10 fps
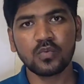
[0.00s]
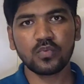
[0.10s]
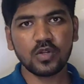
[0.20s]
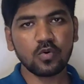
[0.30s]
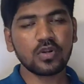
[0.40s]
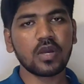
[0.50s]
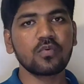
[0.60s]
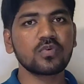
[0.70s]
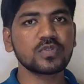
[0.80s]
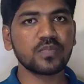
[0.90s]
we don't
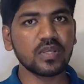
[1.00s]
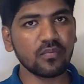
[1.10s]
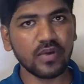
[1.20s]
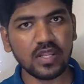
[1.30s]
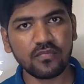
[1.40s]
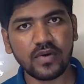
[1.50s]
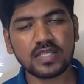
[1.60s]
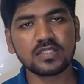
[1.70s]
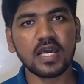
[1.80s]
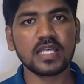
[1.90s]
have to speak very
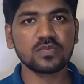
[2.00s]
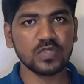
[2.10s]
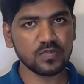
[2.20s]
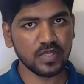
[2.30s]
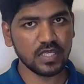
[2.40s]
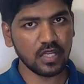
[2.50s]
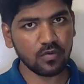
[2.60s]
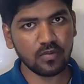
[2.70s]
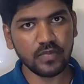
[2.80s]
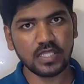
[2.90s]
fast as we speak in
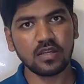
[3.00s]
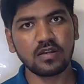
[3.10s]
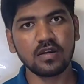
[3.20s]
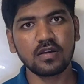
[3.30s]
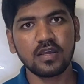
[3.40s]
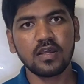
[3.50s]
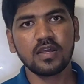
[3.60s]
our mother tongue.